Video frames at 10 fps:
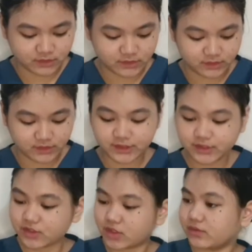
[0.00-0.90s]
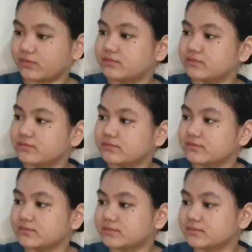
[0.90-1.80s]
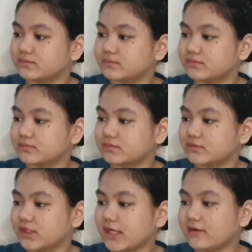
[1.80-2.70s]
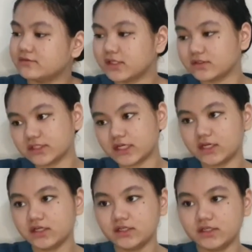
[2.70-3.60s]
Then there you go. You have now the